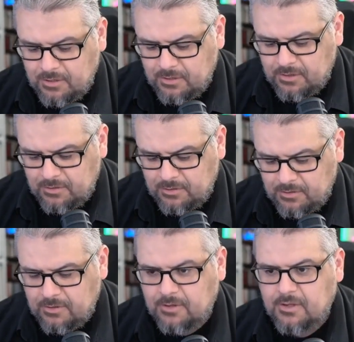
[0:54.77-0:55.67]

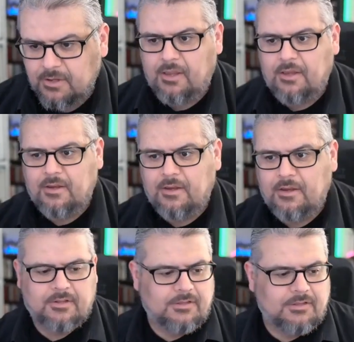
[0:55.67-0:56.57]
Okay, this
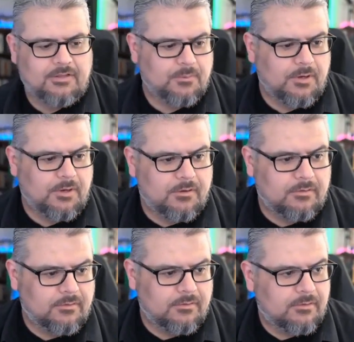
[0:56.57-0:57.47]
is weird.
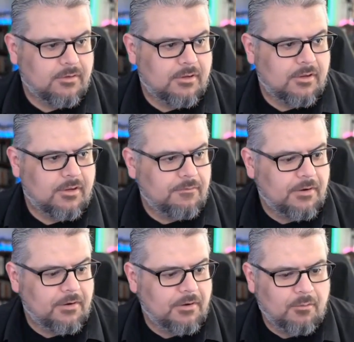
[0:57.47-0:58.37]
I got to figure out
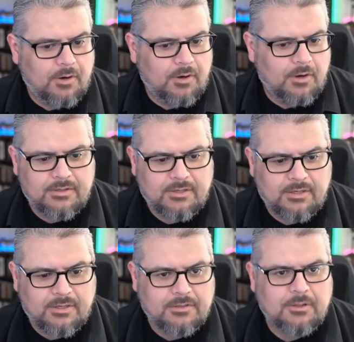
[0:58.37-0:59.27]
what it is that's
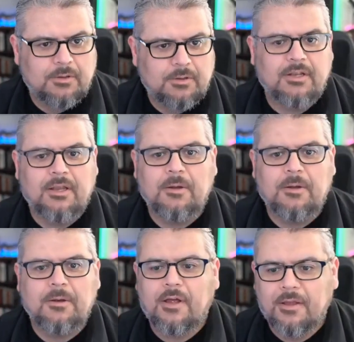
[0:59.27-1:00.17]
slowing down my
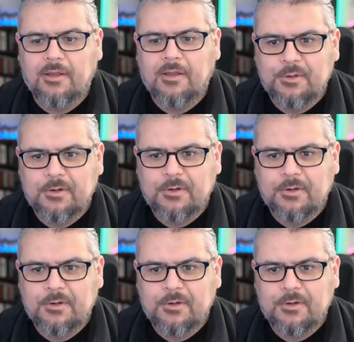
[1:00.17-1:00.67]
computer.